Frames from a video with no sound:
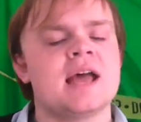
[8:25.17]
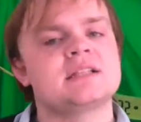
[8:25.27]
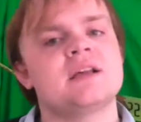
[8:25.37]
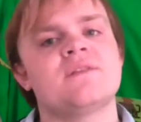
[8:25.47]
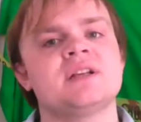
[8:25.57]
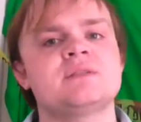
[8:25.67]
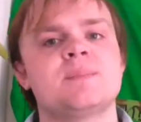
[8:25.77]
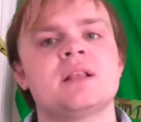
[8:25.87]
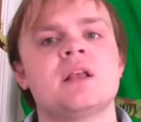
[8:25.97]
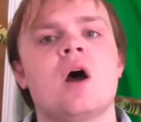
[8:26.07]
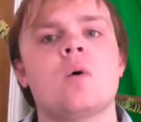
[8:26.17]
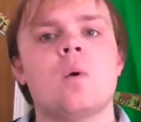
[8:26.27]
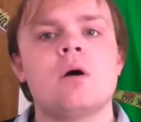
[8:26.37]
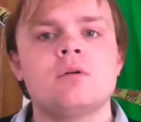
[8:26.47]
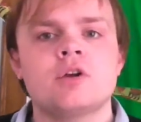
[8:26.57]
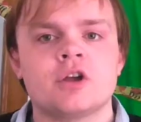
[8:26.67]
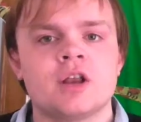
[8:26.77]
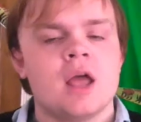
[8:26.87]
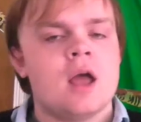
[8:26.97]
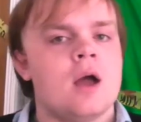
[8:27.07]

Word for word: and something's been awoken